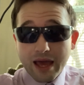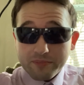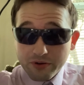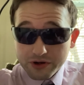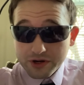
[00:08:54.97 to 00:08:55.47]

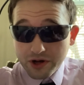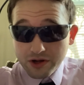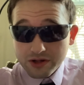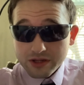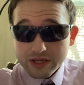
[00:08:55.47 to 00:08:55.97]
put it
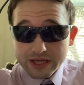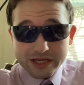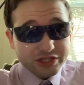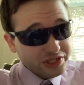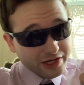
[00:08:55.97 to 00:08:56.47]
all
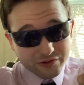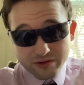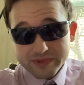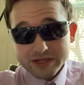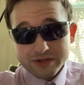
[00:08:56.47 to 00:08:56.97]
in
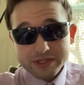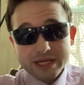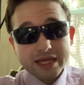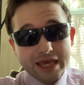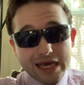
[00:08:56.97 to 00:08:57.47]
General Mills
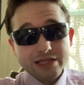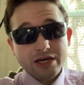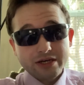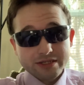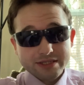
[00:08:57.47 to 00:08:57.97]
and
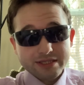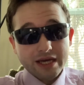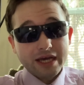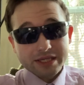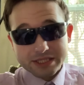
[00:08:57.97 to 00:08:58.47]
Kellogg's
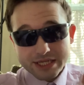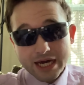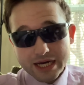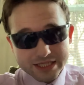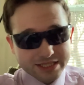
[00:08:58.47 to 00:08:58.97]

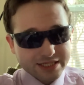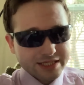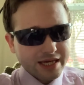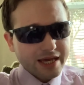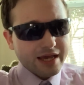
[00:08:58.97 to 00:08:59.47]

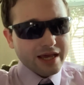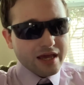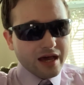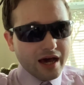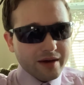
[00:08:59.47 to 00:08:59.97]
stocks,
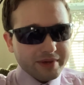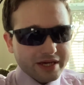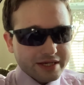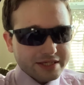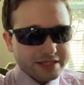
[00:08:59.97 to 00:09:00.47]

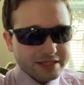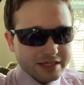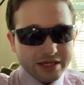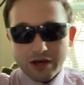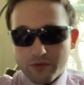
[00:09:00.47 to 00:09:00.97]
because,
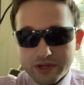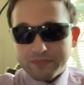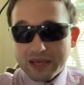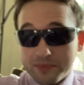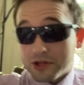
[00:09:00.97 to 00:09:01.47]
when
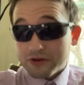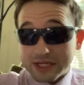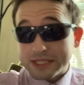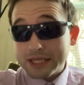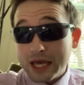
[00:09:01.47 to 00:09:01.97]
people are
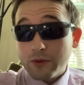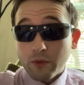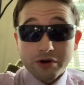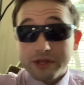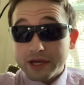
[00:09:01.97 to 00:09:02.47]
inside,
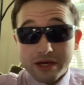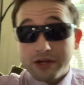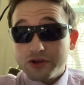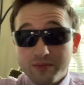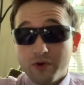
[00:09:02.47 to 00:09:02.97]
what are they going
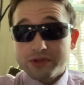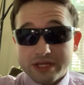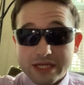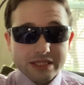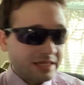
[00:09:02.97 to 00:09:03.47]
to do more than
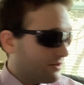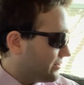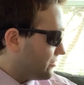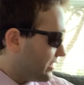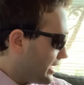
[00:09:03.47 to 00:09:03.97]
eat cereal?